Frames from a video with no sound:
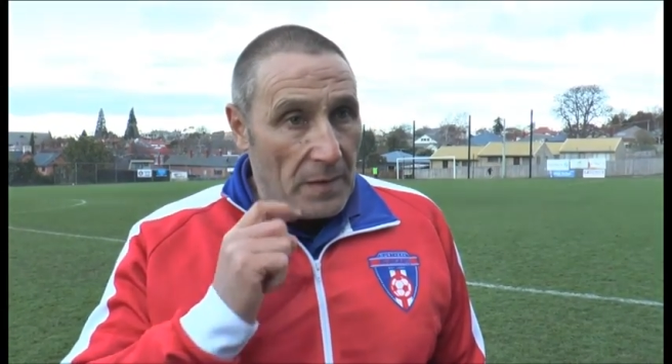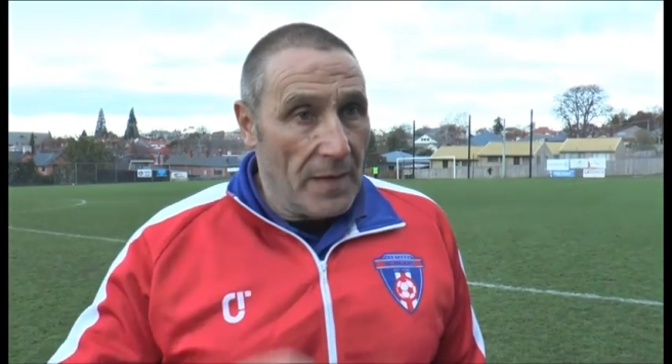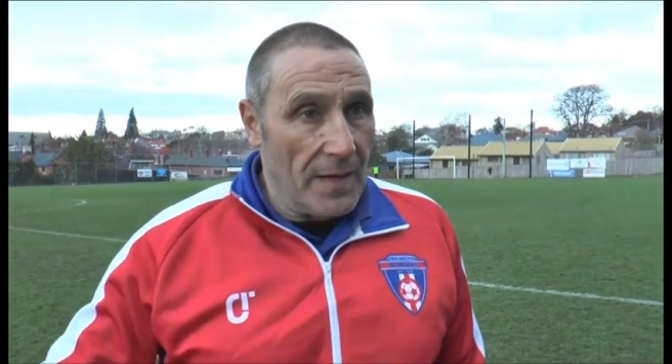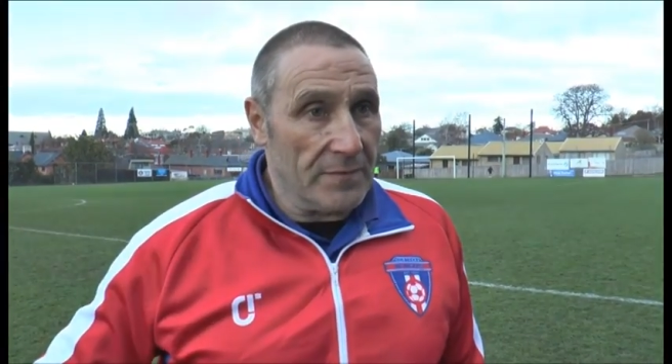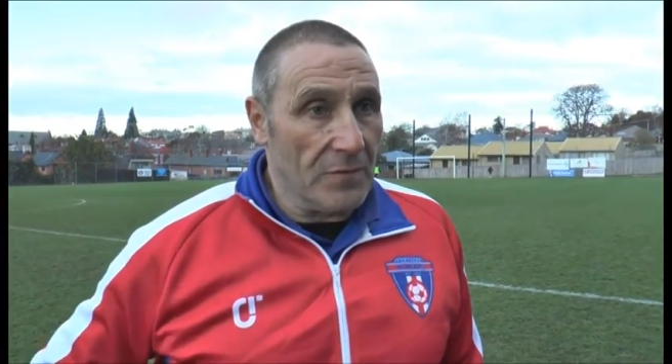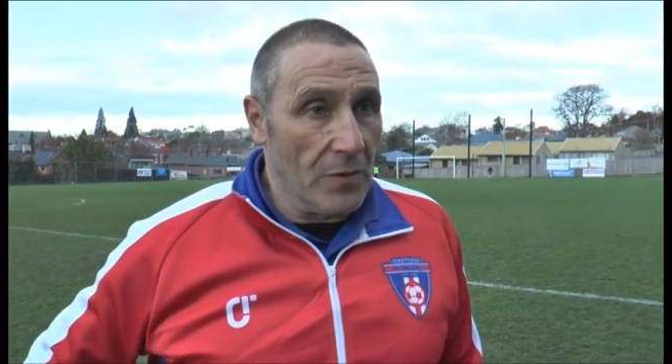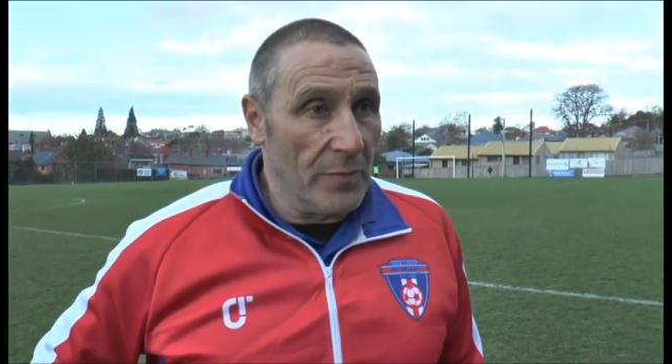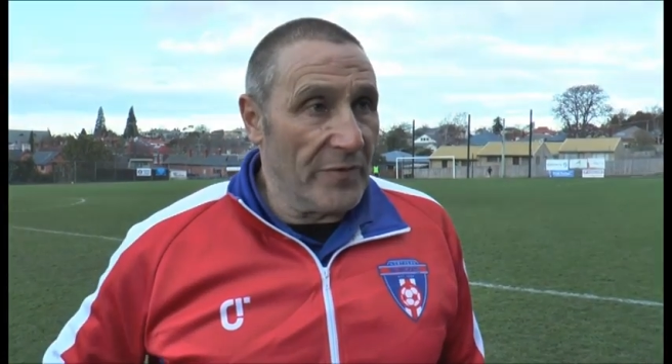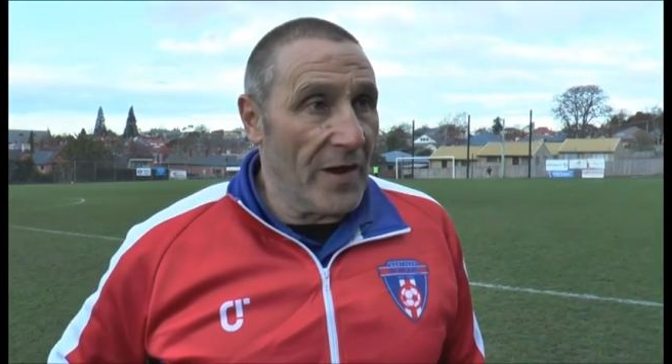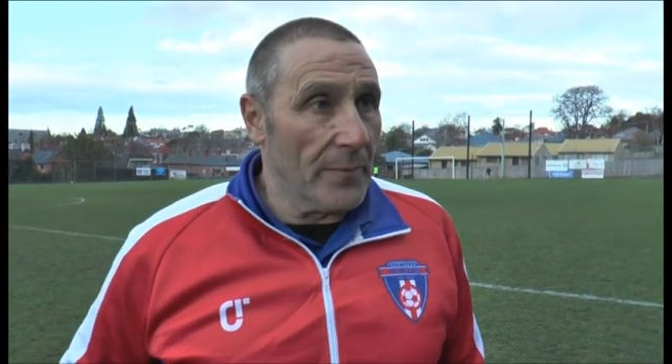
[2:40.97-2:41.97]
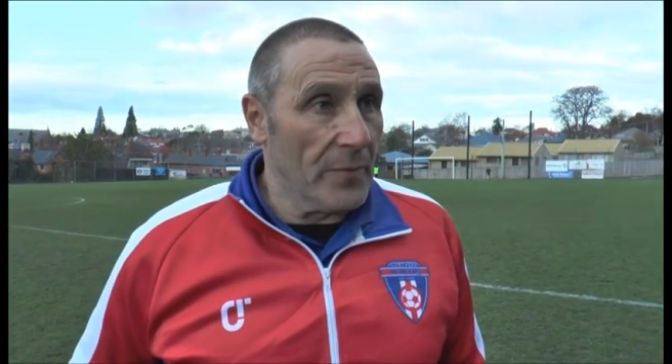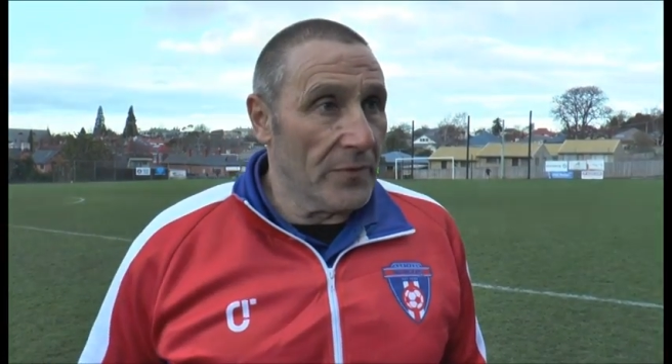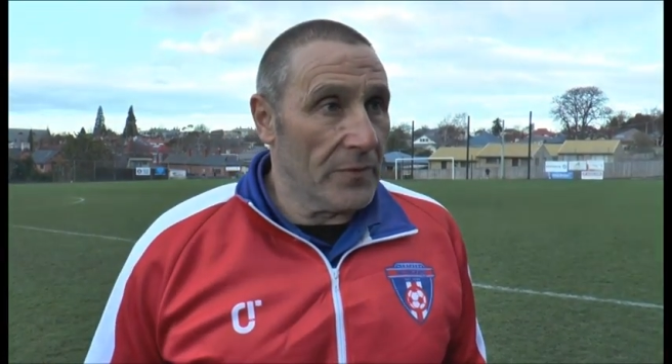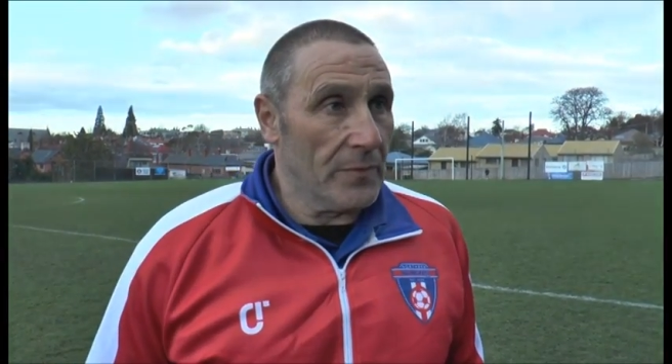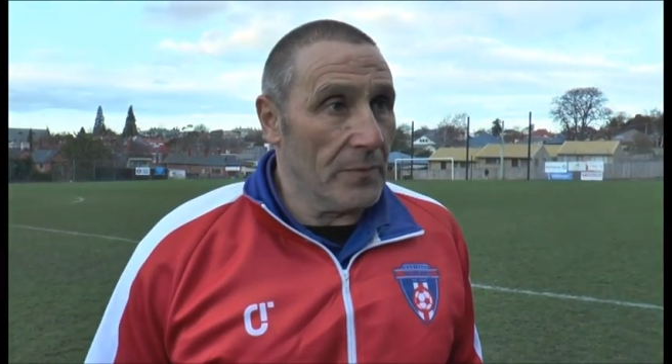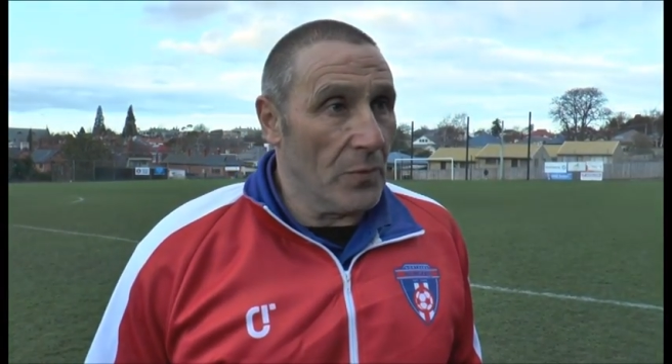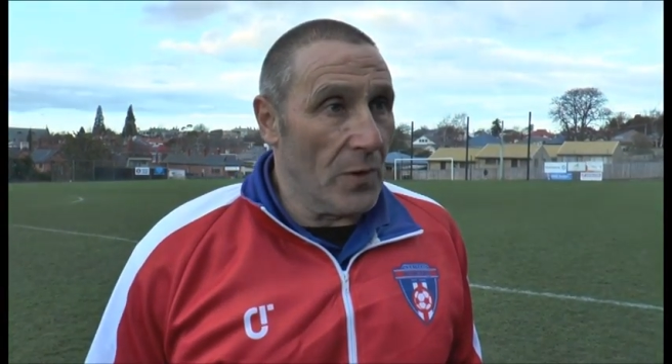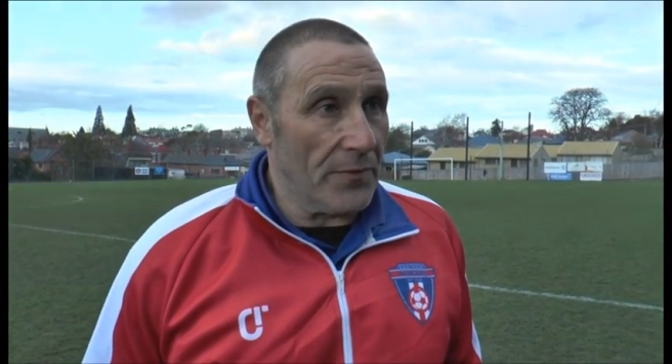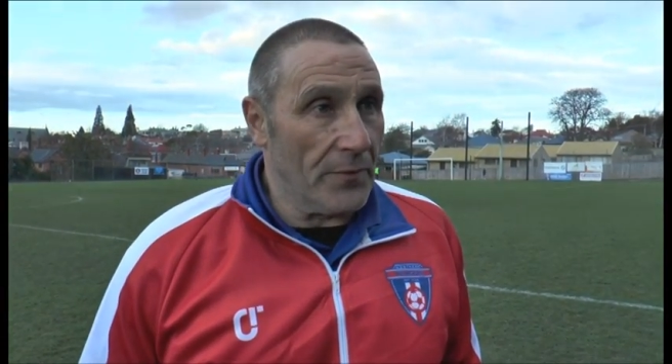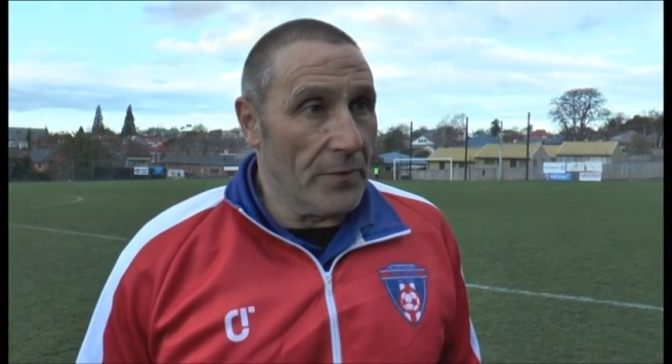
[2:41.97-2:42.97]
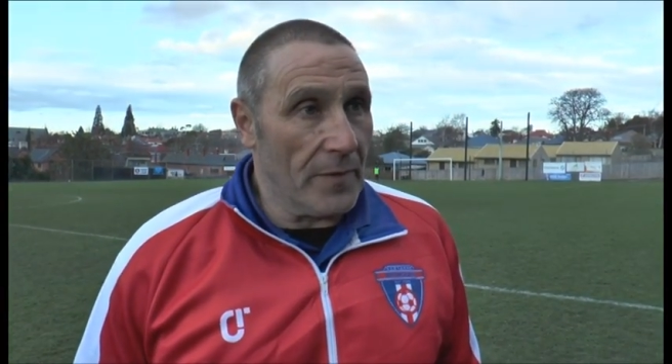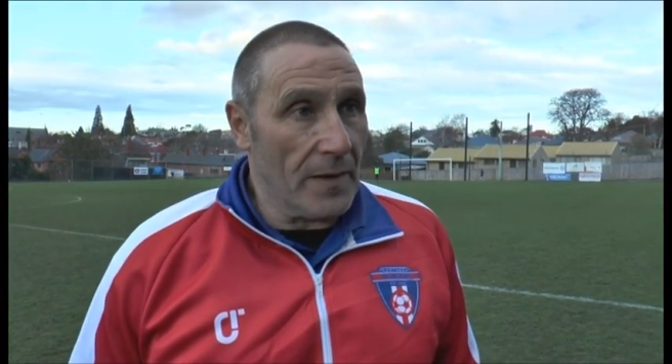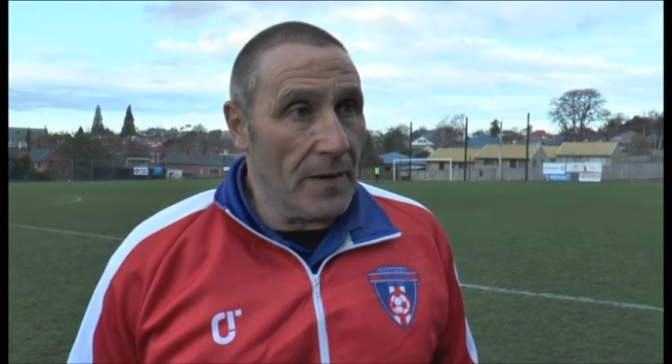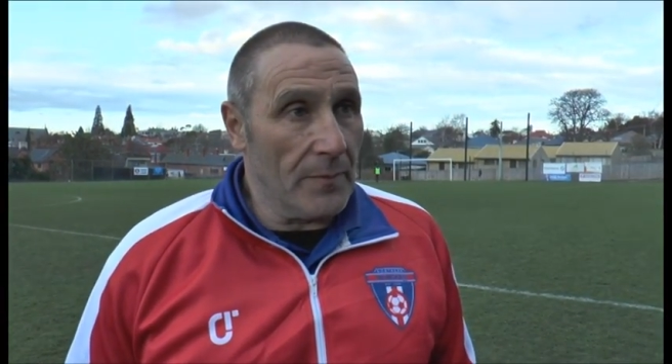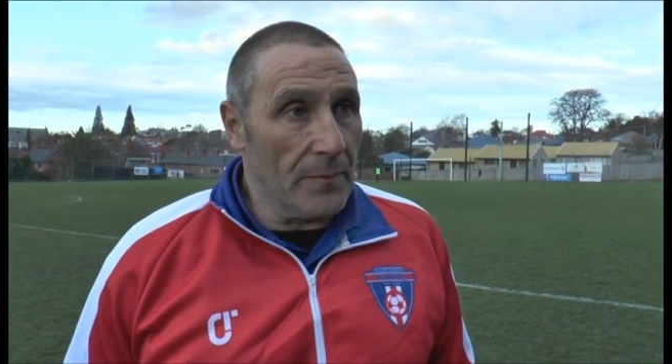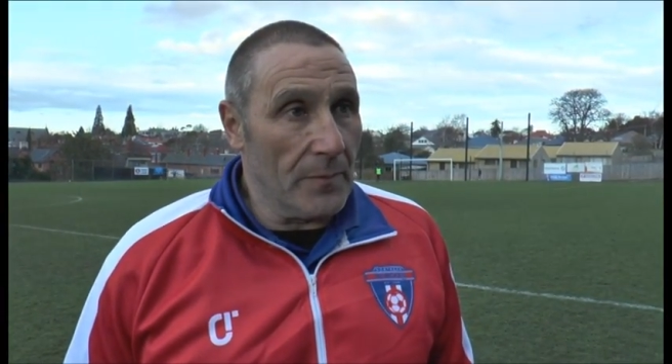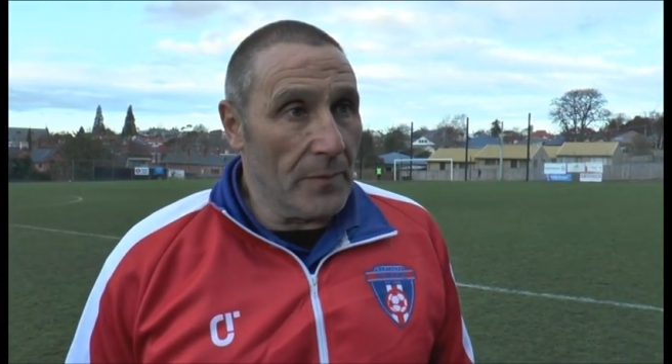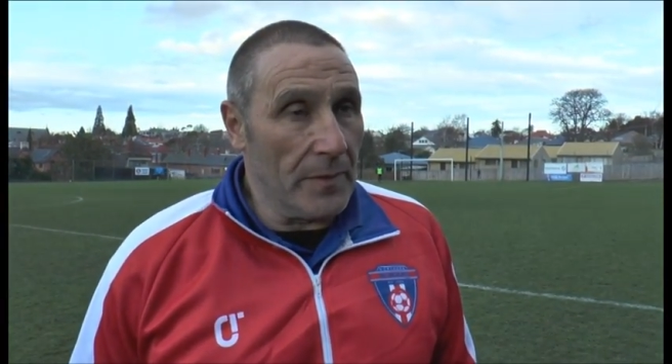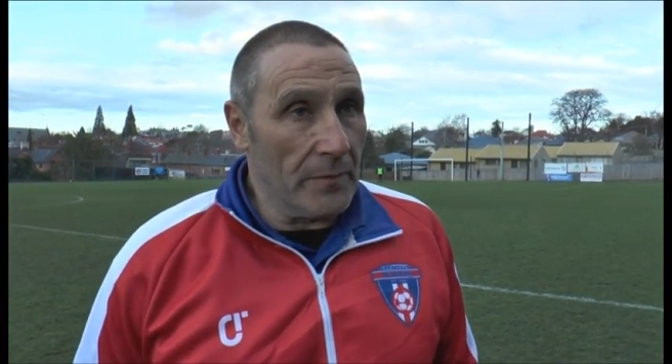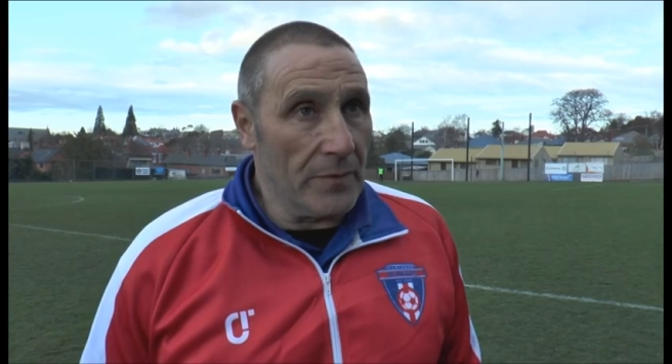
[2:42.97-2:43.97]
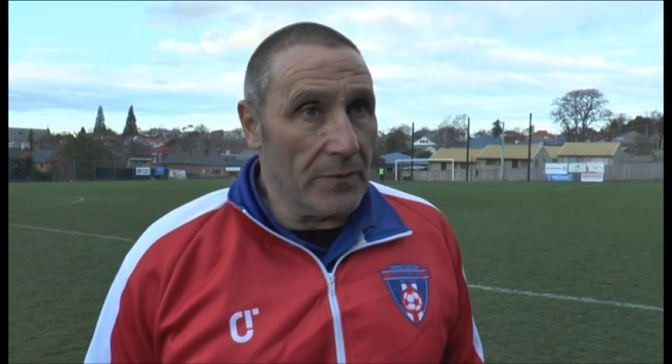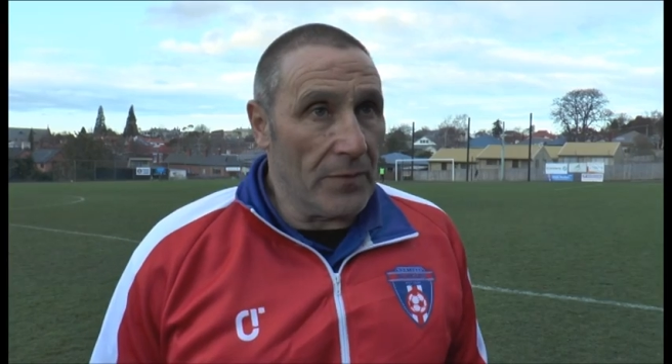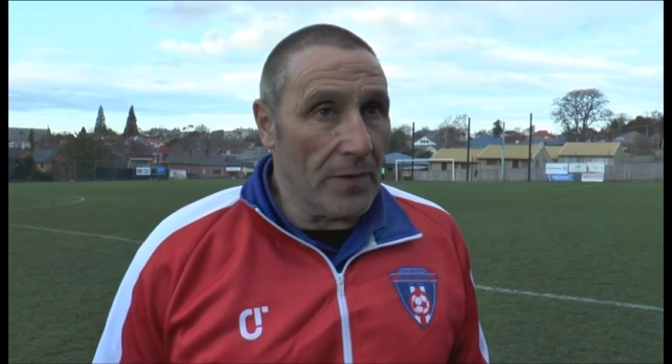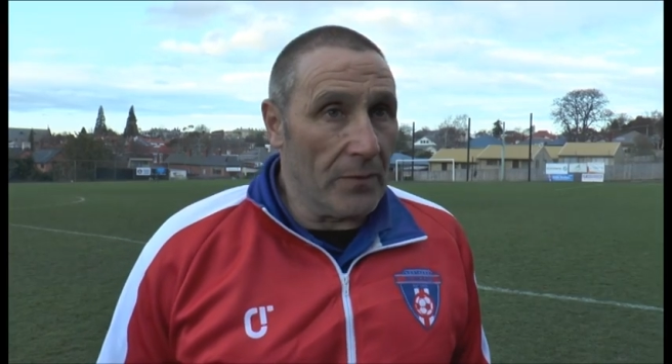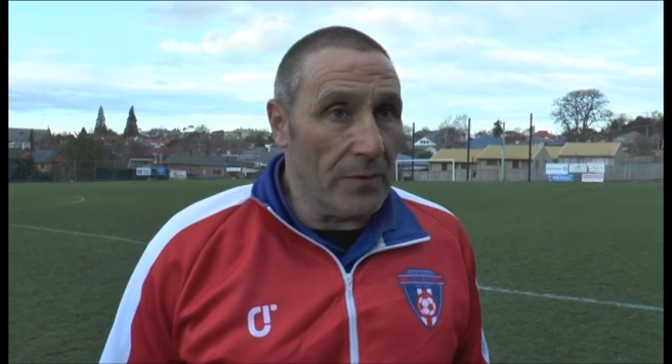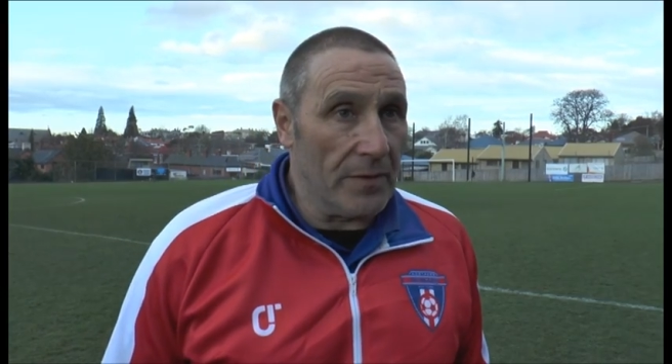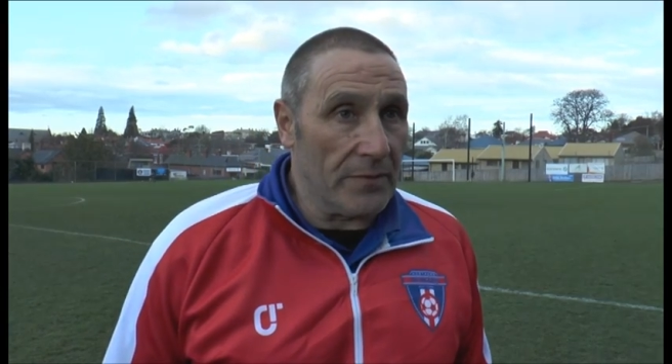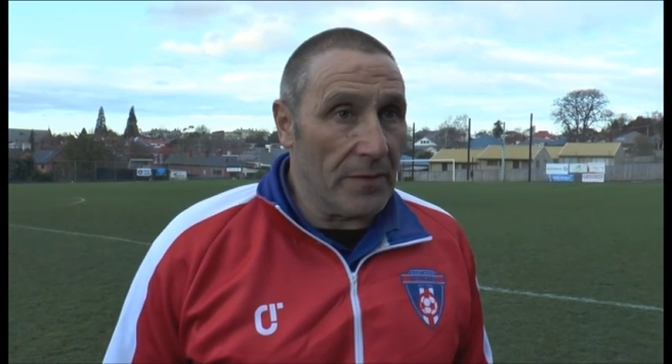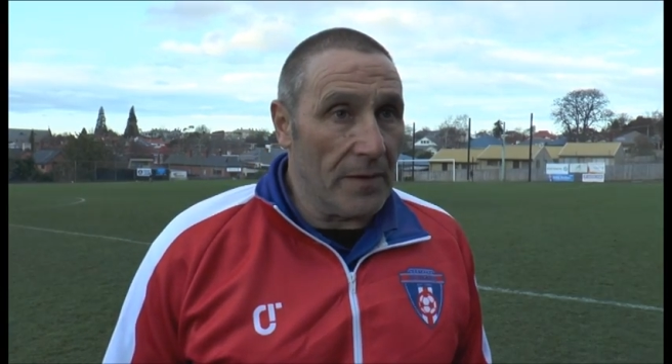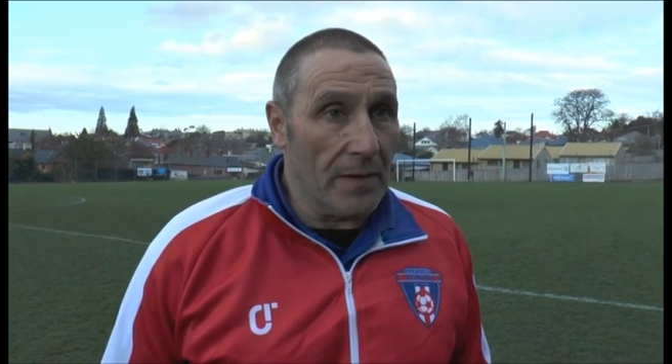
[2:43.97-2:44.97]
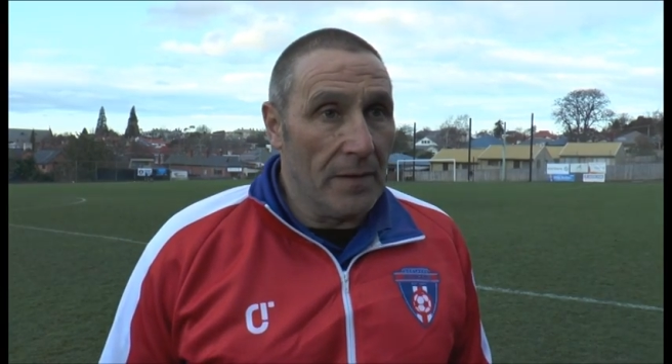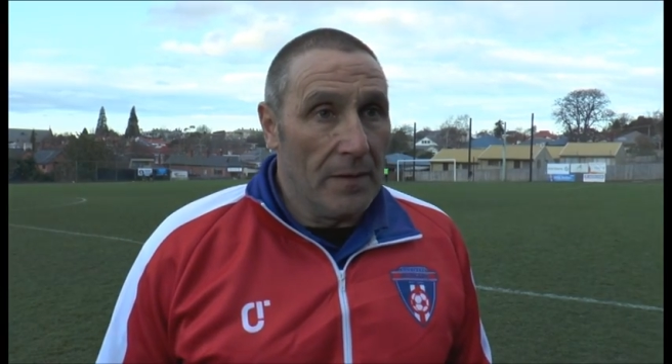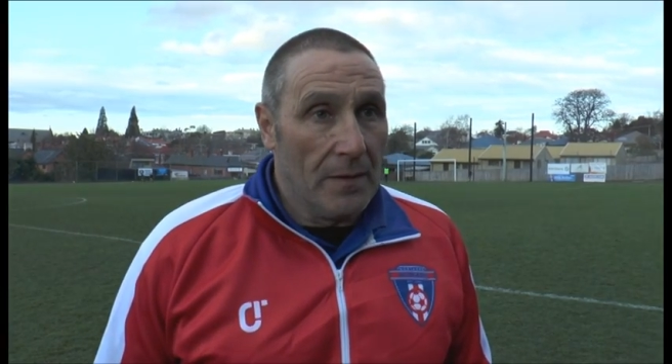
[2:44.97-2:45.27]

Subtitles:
hard time with numbers right through the club. We struggled yesterday.